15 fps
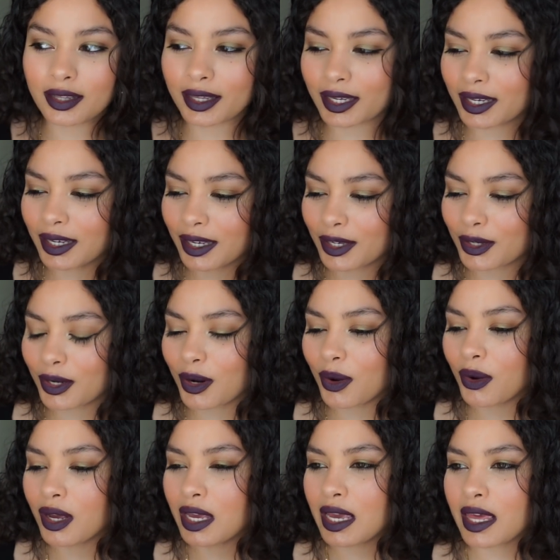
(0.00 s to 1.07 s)
like, you
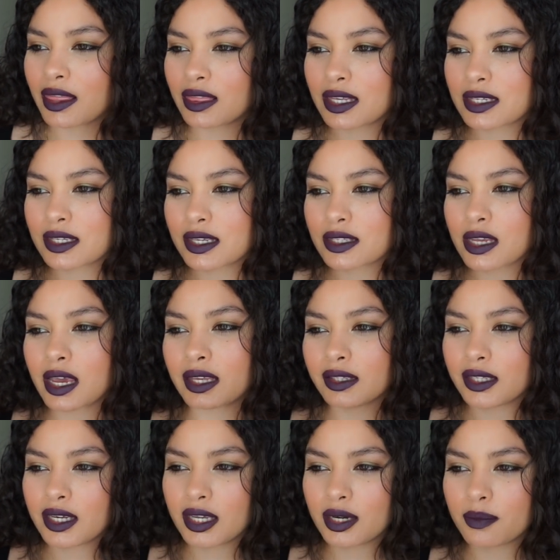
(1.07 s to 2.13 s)
know, this is
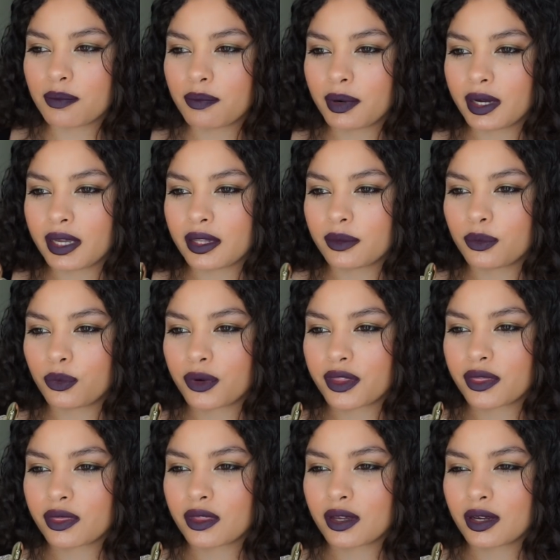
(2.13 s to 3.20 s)
Alien, but
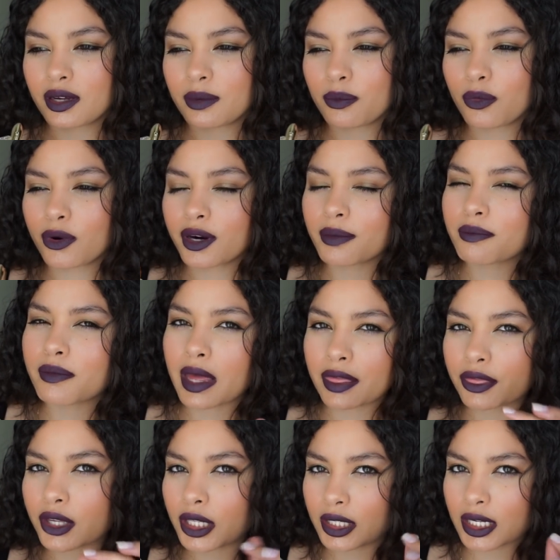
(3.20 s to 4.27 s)
with uh, more
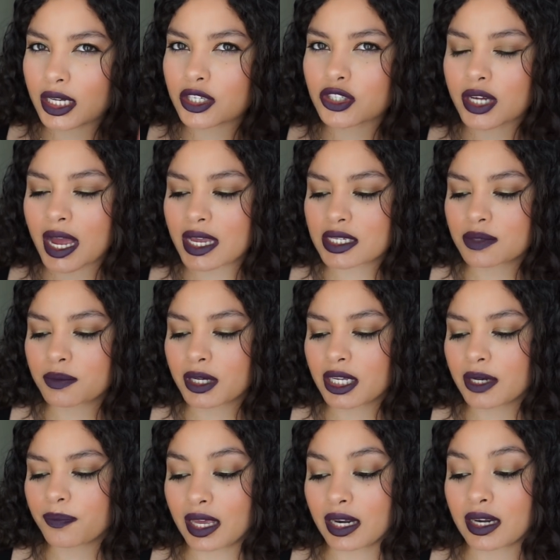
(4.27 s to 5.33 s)
mentholy
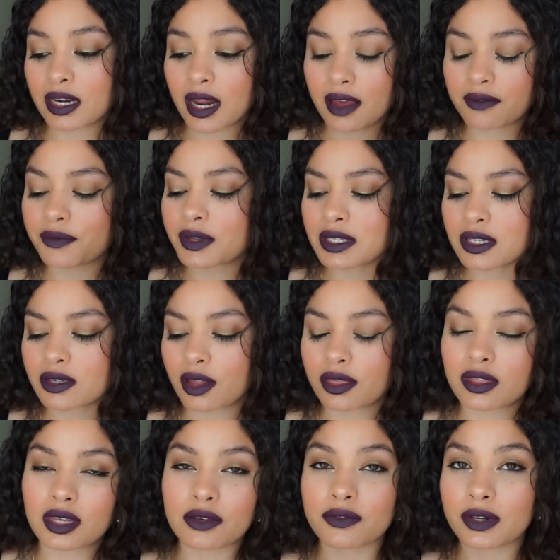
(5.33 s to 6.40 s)
jasmine and an emphasis
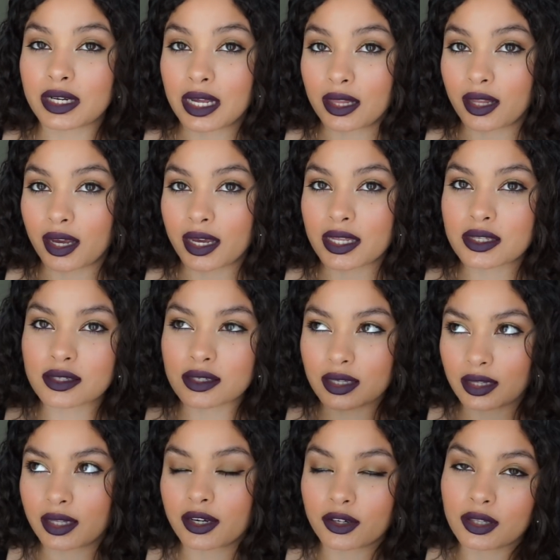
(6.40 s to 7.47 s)
on the vanilla. It's
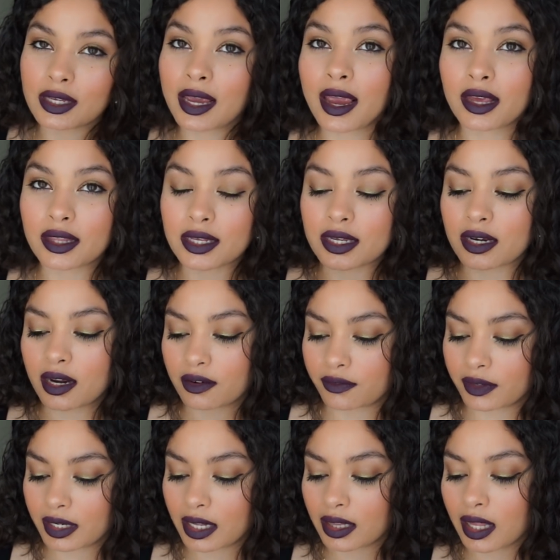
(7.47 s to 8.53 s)
literally Alien and
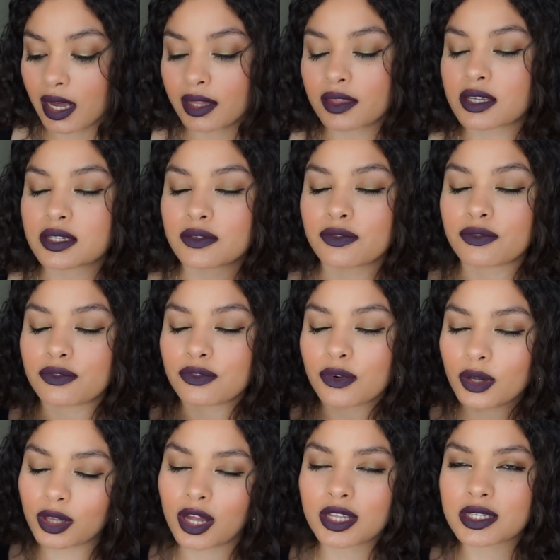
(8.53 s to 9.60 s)
vanilla. This
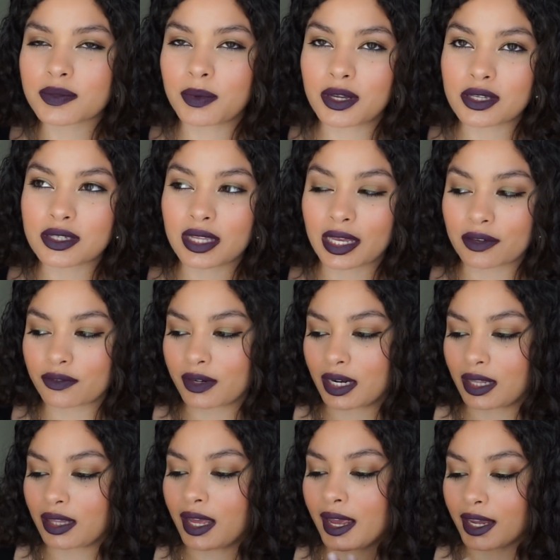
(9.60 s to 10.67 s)
full on smells like
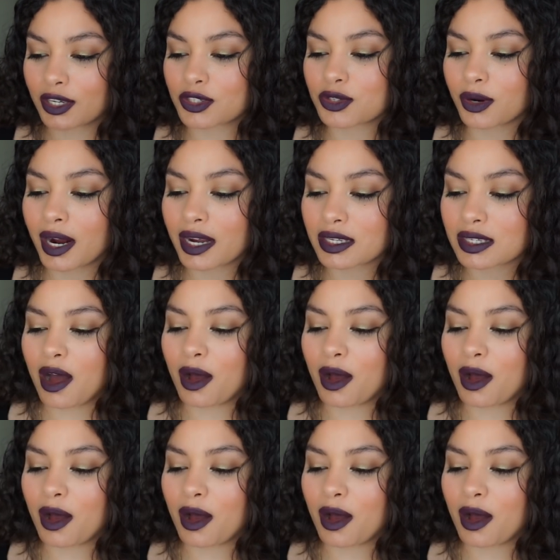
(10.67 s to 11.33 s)
vanilla extract.